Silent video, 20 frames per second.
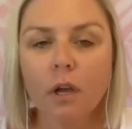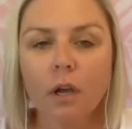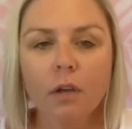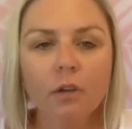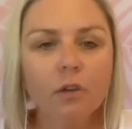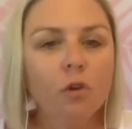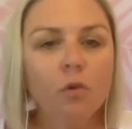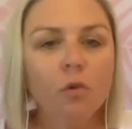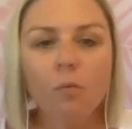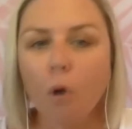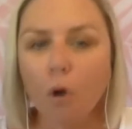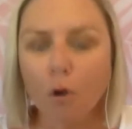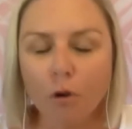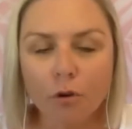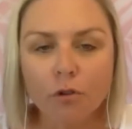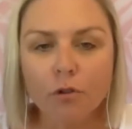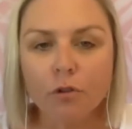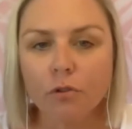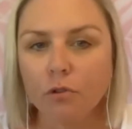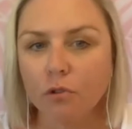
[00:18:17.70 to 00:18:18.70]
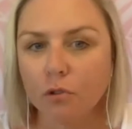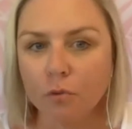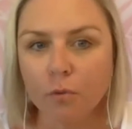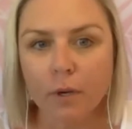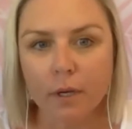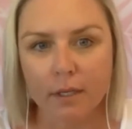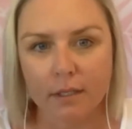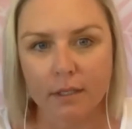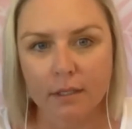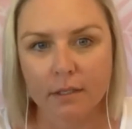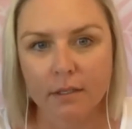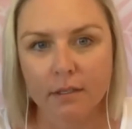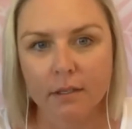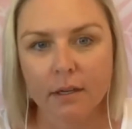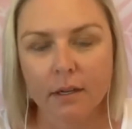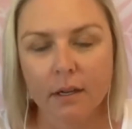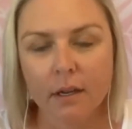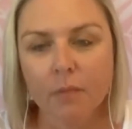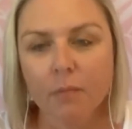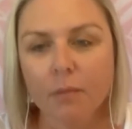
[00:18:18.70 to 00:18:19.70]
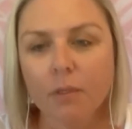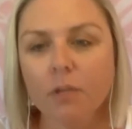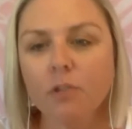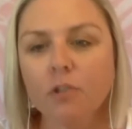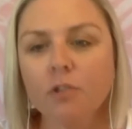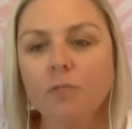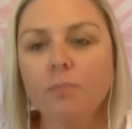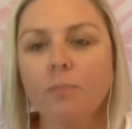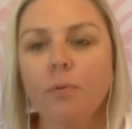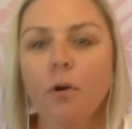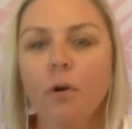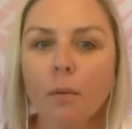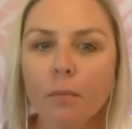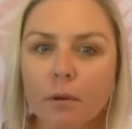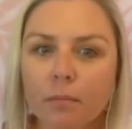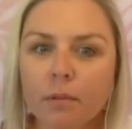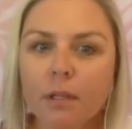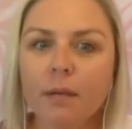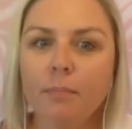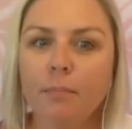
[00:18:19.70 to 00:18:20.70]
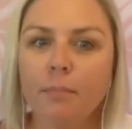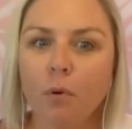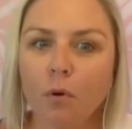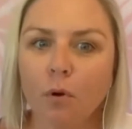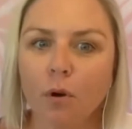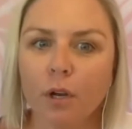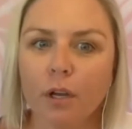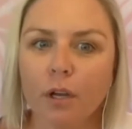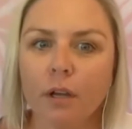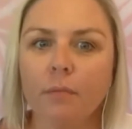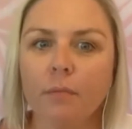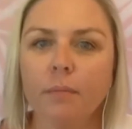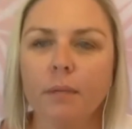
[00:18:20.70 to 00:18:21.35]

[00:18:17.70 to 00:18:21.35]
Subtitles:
you won't do it, because you've probably bought it